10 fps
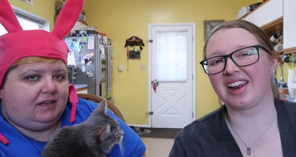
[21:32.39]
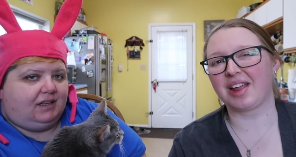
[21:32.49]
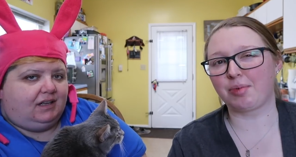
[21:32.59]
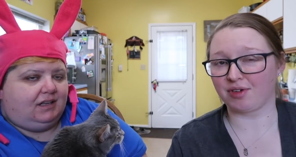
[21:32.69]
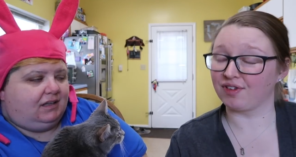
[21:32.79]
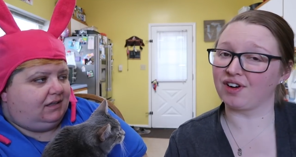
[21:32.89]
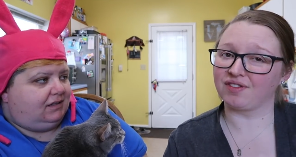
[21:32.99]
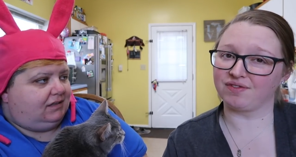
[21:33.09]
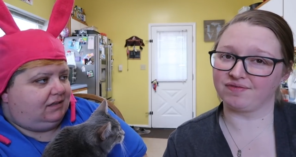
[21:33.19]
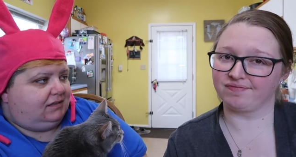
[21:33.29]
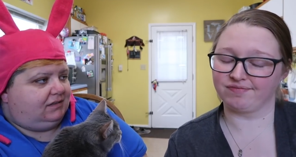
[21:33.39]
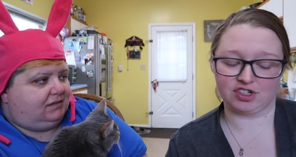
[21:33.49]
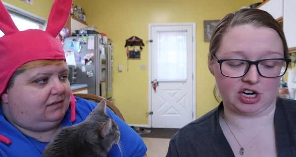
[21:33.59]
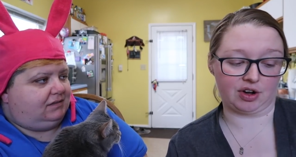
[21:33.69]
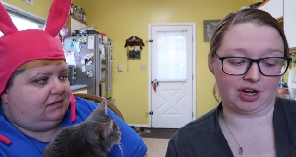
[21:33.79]
Speaker 1: Yeah,
Speaker 2: and I prefer
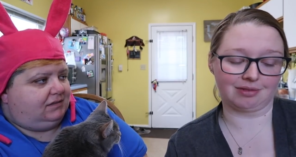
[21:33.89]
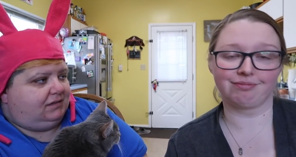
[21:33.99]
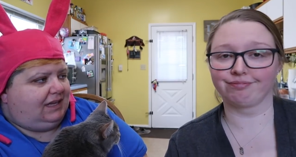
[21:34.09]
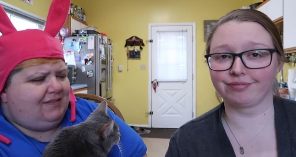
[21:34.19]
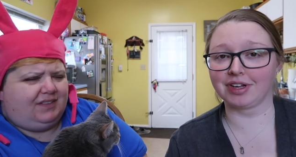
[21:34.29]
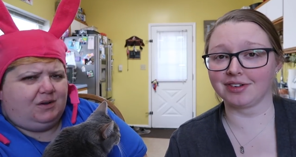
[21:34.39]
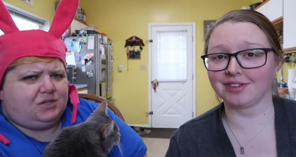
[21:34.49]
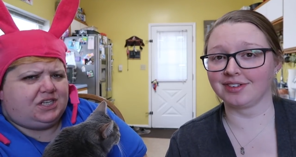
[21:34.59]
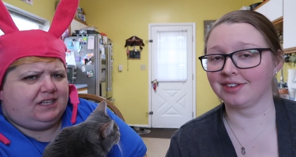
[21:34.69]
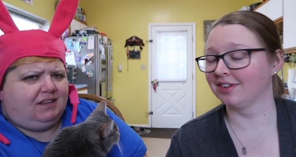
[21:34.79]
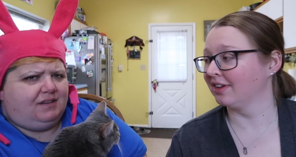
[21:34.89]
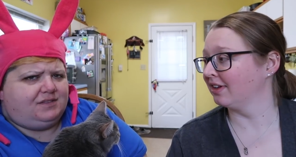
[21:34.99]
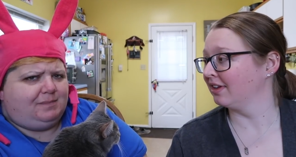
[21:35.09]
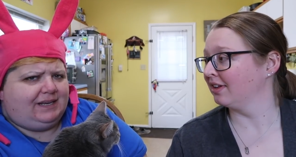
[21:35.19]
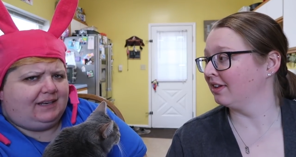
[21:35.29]
cherry.
Speaker 1: Even though she
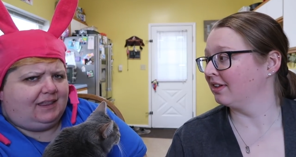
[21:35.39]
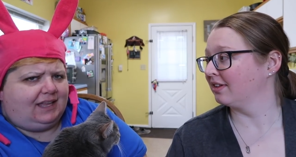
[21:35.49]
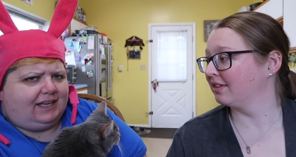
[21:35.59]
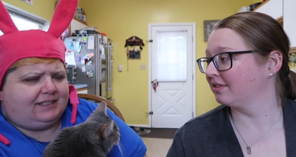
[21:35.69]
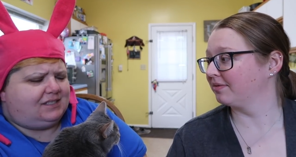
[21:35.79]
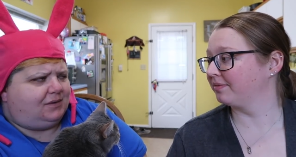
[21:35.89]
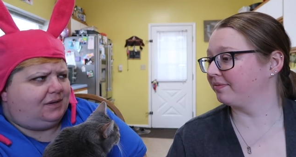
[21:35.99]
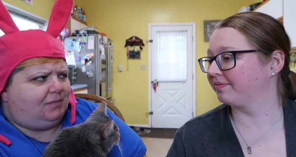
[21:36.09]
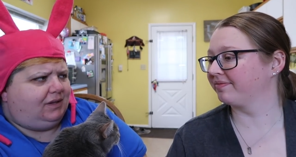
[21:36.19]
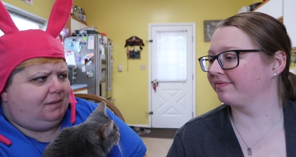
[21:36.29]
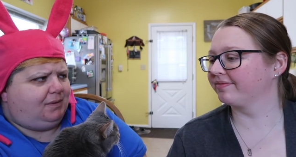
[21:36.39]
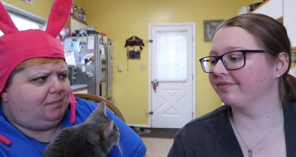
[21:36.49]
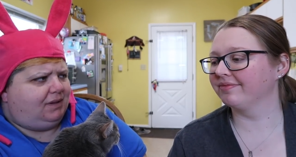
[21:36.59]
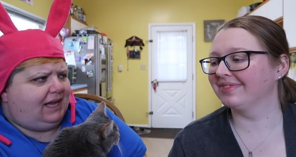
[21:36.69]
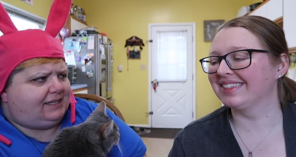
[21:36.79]
loves mint things, so it really
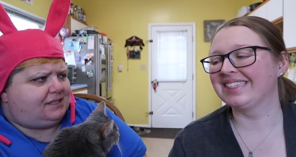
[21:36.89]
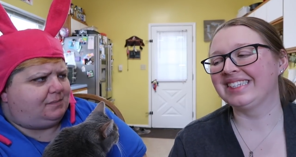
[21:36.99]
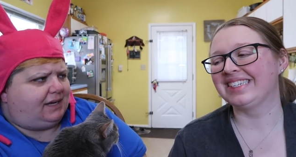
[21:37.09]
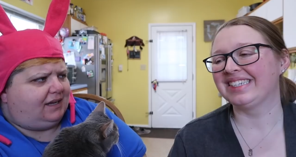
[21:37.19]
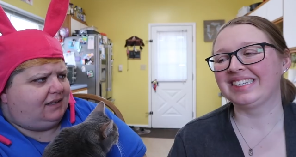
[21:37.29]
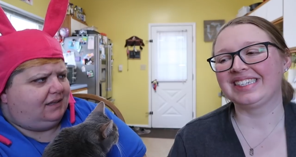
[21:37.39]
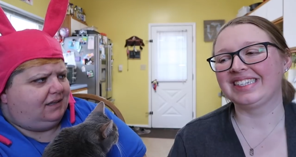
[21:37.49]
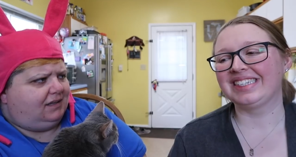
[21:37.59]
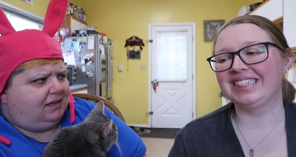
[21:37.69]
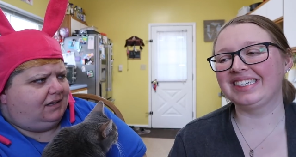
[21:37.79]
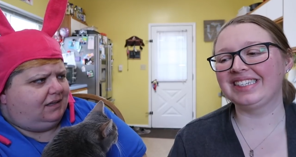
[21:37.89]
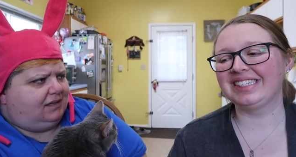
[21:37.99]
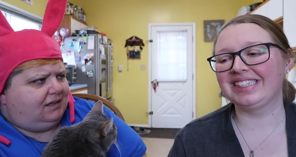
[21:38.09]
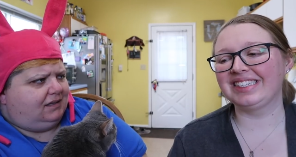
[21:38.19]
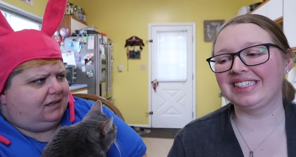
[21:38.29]
perplexed me.
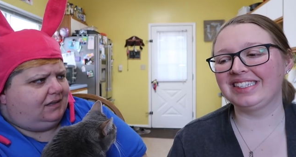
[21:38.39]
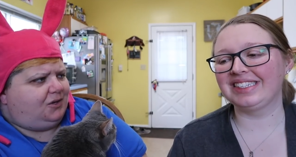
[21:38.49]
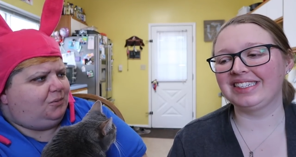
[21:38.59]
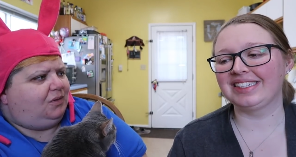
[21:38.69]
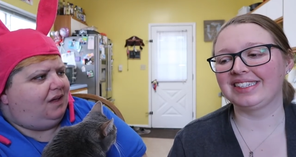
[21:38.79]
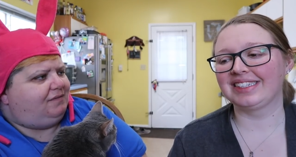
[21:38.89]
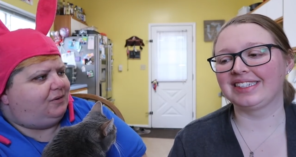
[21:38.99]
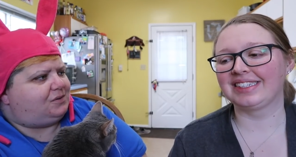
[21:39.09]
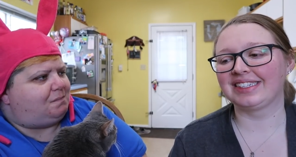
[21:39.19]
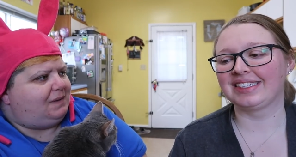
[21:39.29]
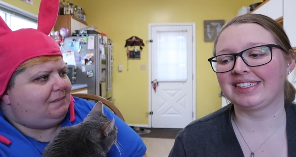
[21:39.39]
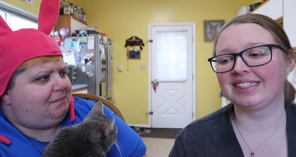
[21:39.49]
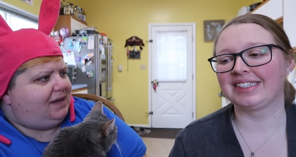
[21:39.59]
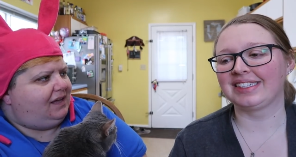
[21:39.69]
Uh, you love those mint